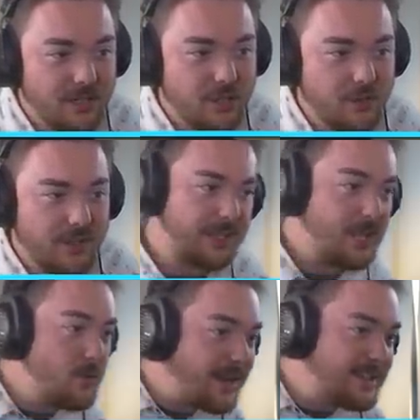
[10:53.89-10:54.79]
Dude,
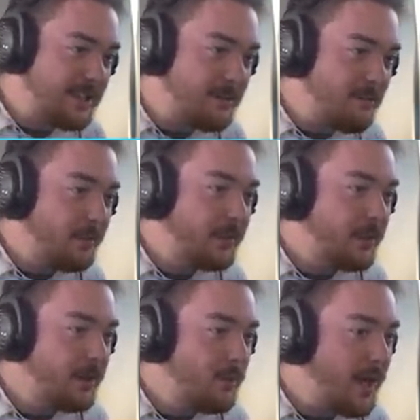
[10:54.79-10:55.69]
can you not see him?
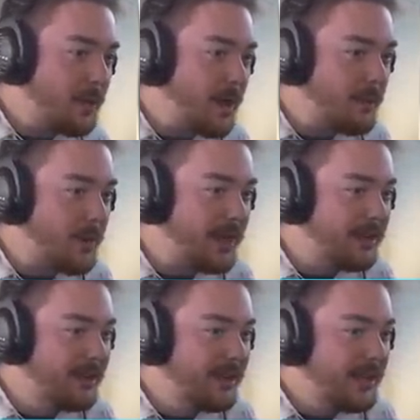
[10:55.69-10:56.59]
Wait, wait, wait.
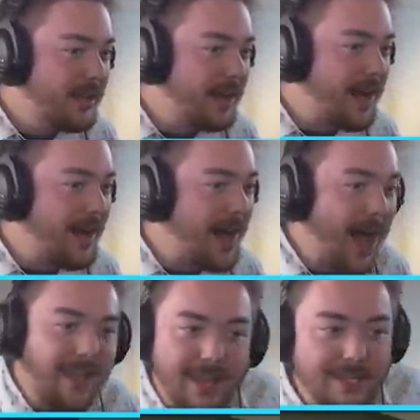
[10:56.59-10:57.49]

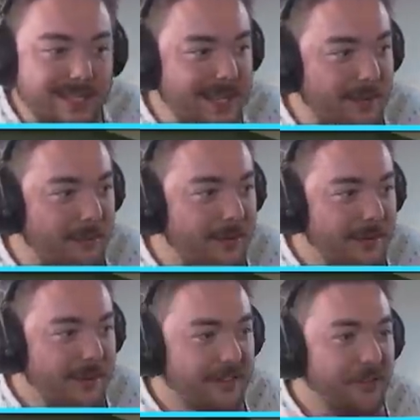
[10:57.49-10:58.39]
I can't see him.
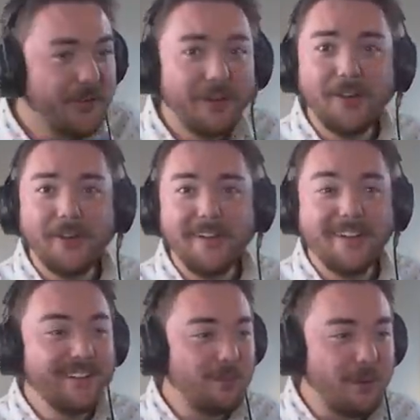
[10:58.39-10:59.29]
Wait,
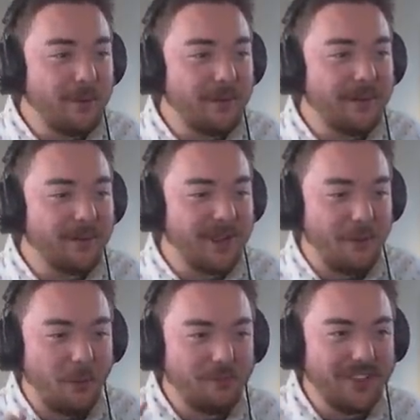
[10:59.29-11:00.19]
wait, wait, hold
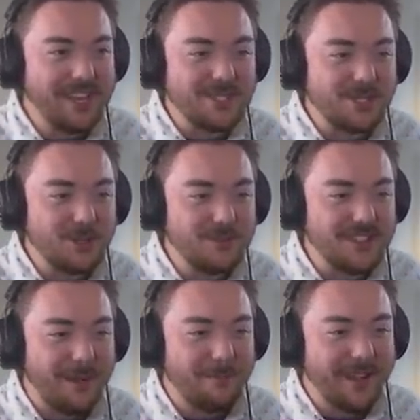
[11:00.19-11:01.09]
on. Hopefully it
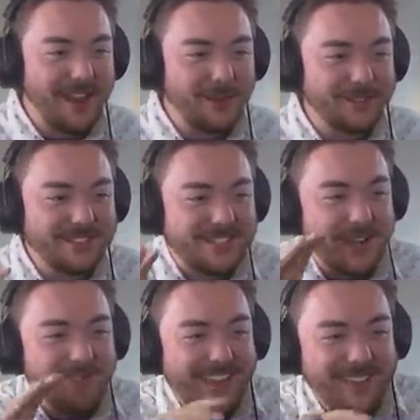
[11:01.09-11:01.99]
zooms up and you can see
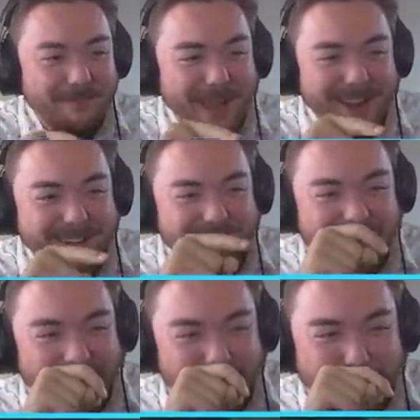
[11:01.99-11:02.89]
him in the
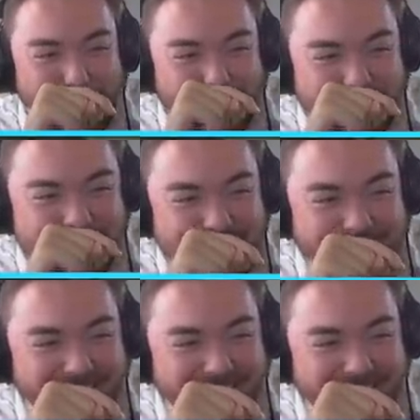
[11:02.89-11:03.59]
background almost.